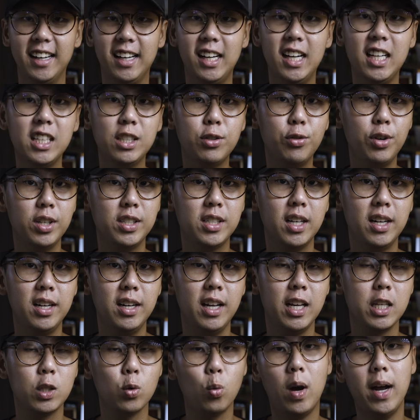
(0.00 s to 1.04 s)
This reason
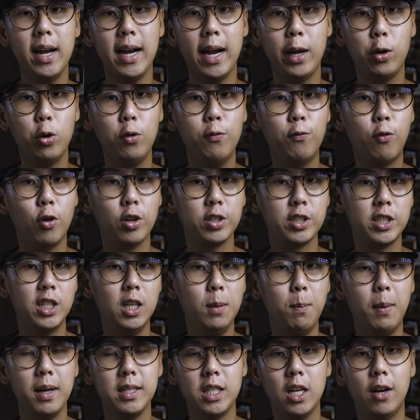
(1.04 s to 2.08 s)
is why I don't
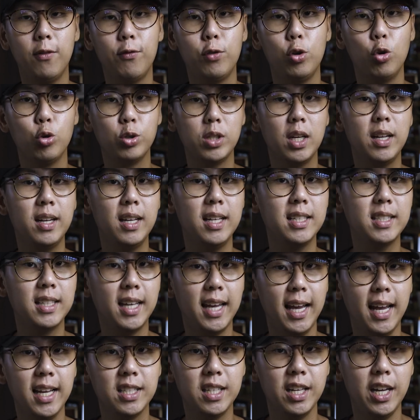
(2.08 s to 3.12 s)
foresee myself using this
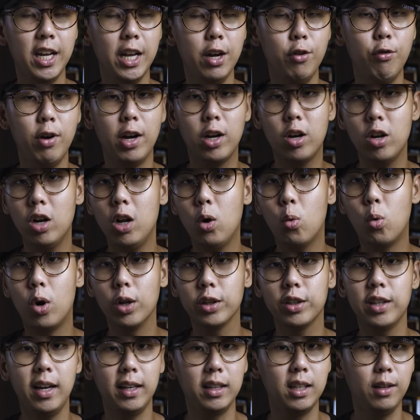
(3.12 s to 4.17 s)
case in regular
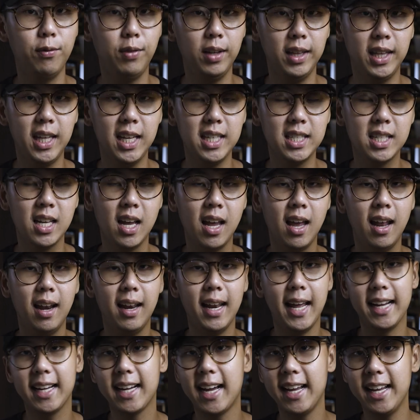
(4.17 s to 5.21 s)
water activities
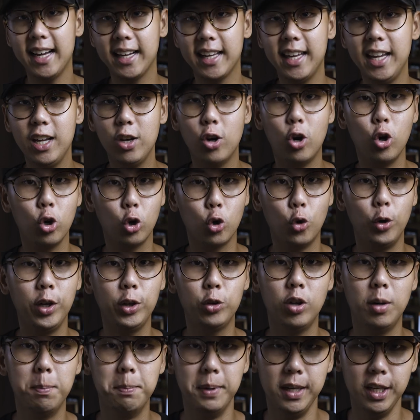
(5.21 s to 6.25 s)
like kayaking or going
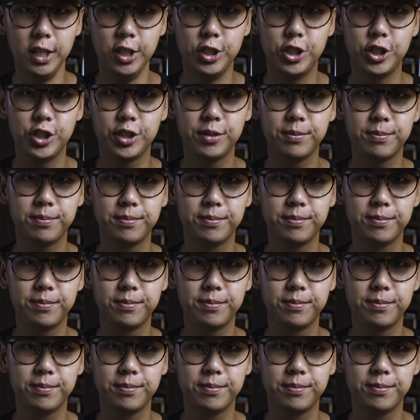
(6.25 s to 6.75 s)
to the beach.